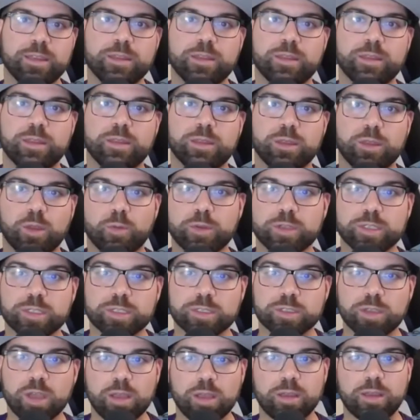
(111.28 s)
The
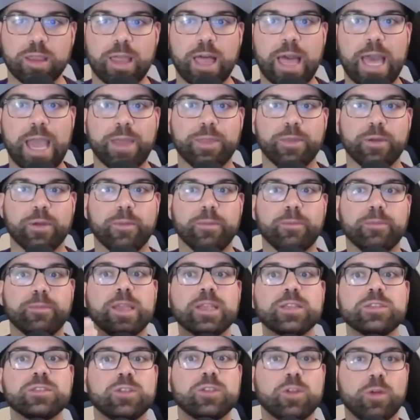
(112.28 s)
result either
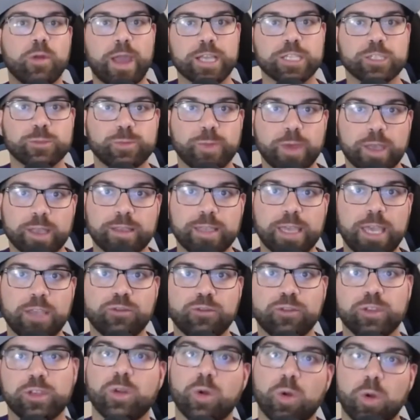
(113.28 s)
meets your
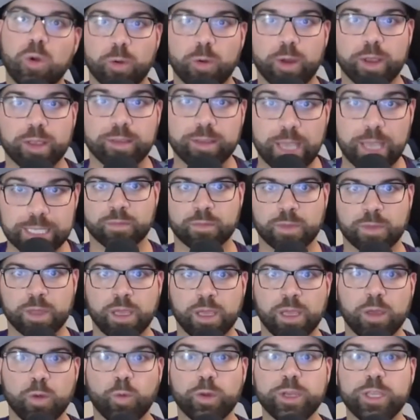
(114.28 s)
expectation or it doesn't.
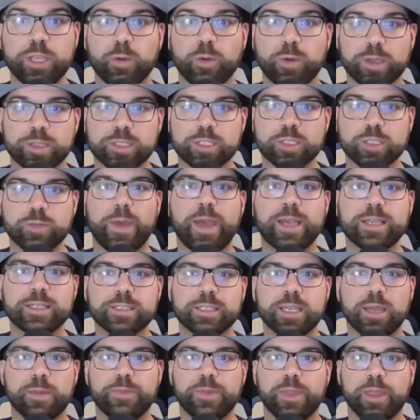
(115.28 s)
When you expect
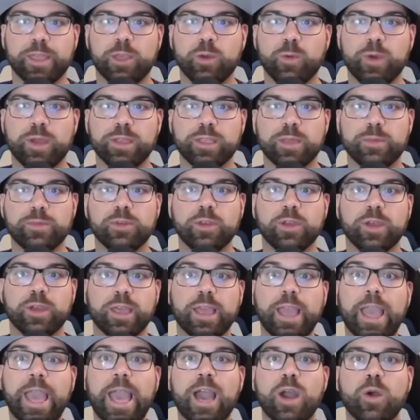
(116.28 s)
something, you end up looking
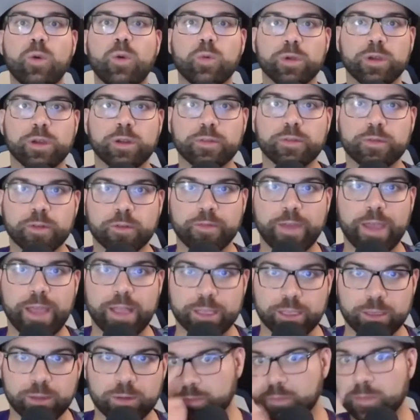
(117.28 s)
outward for
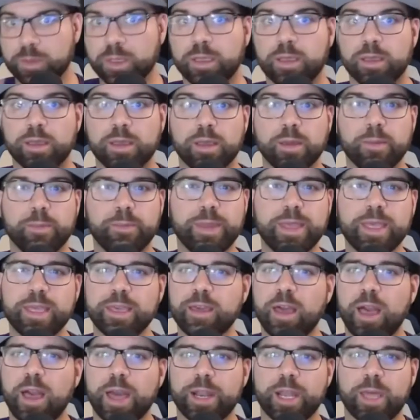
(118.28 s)
value. Being
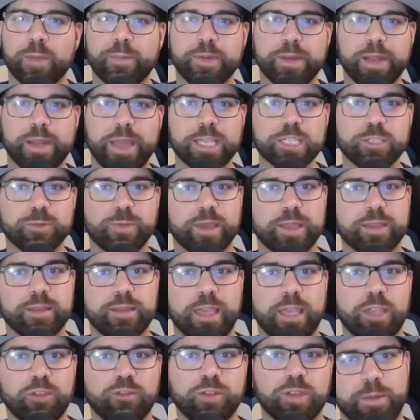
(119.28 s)
caught up in
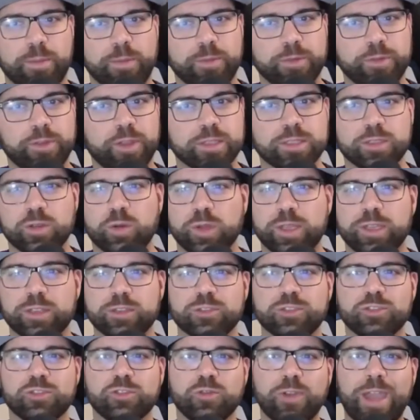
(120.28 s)
expectation doesn't only
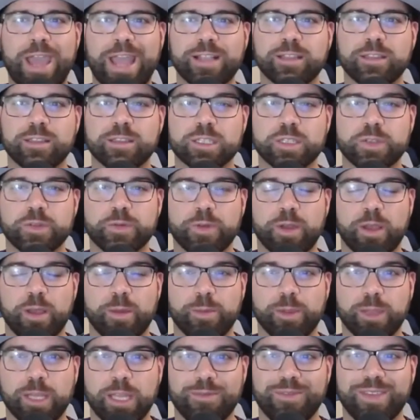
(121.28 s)
distract us from
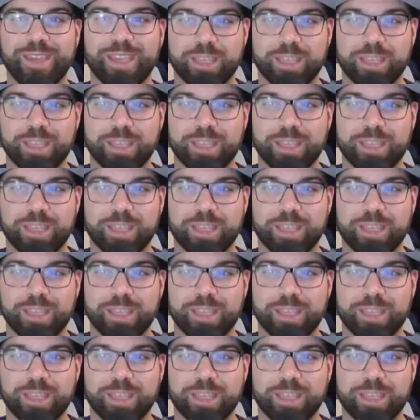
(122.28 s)
living in the